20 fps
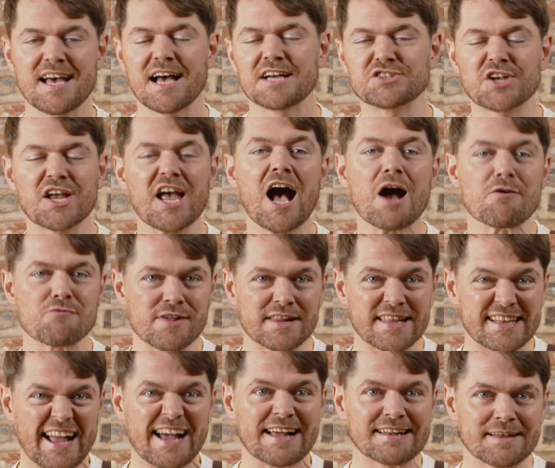as you can't
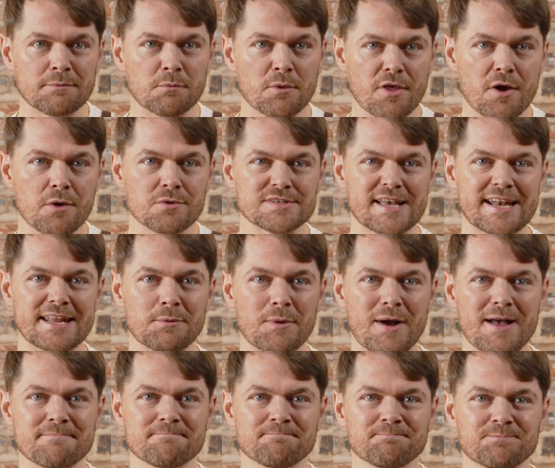really dial in with those
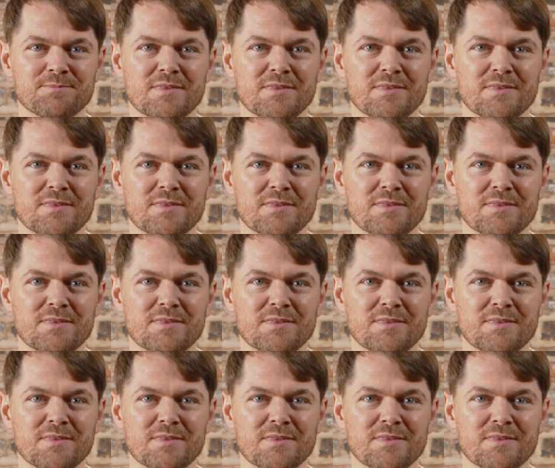anyway.